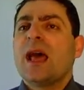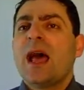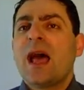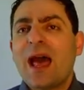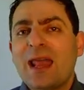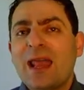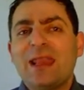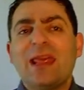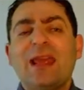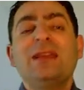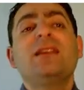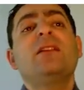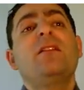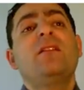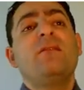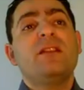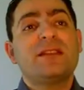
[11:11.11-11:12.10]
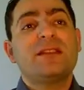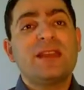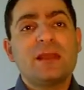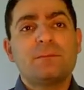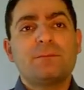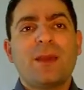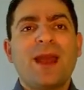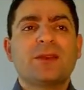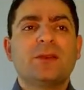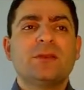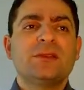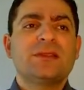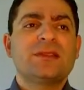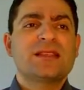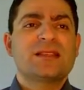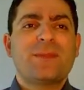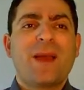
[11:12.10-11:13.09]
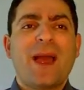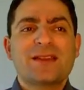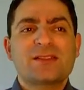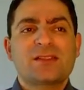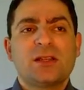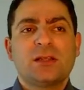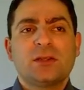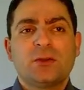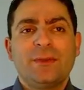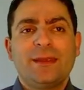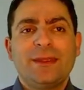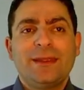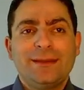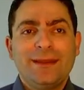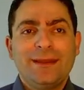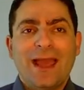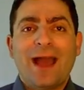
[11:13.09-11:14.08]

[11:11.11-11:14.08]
and later we will get back to this spatial domain